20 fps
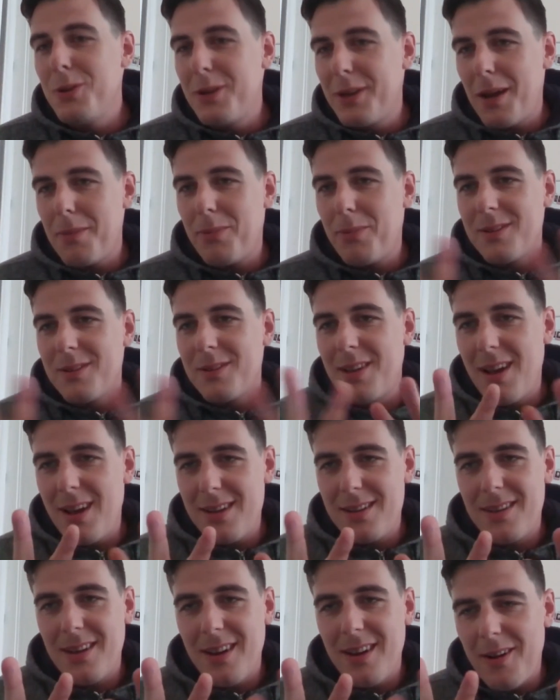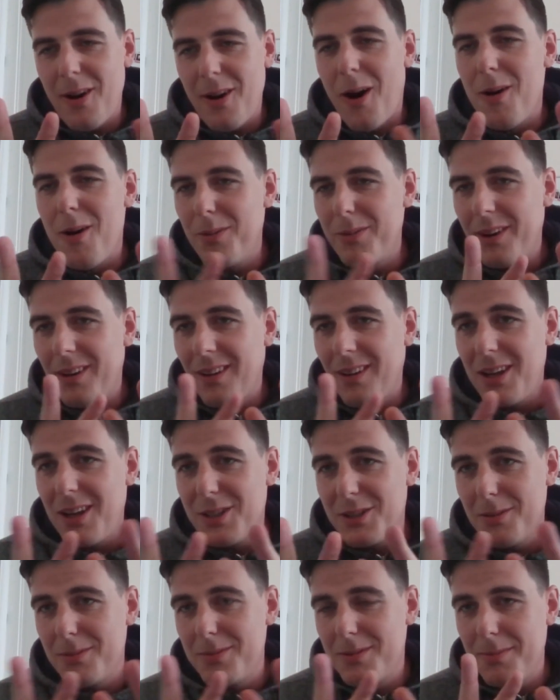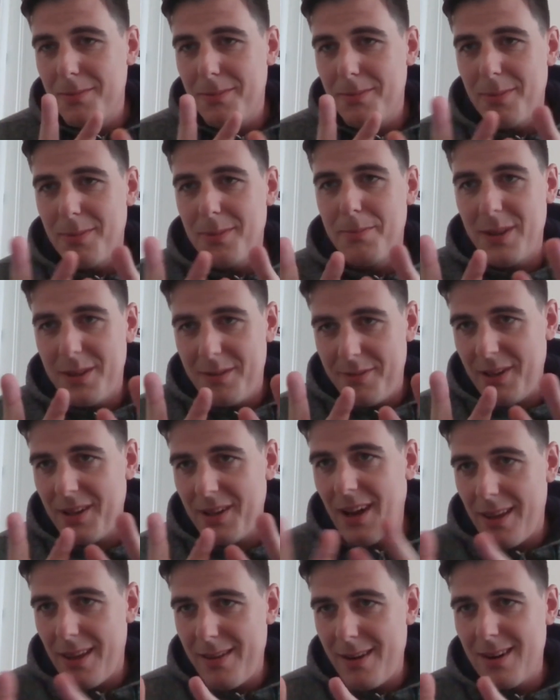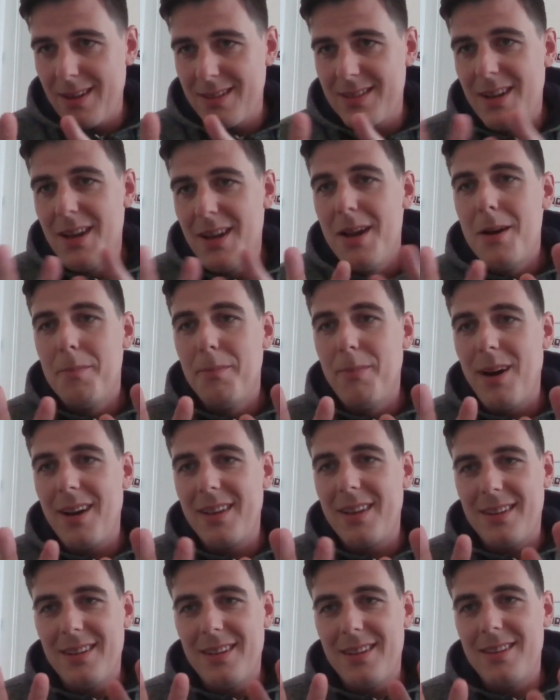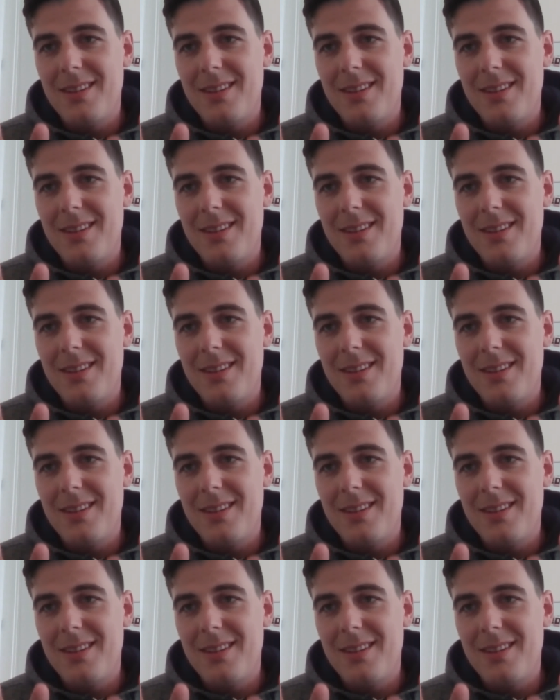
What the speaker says: two couples has own relations between others, but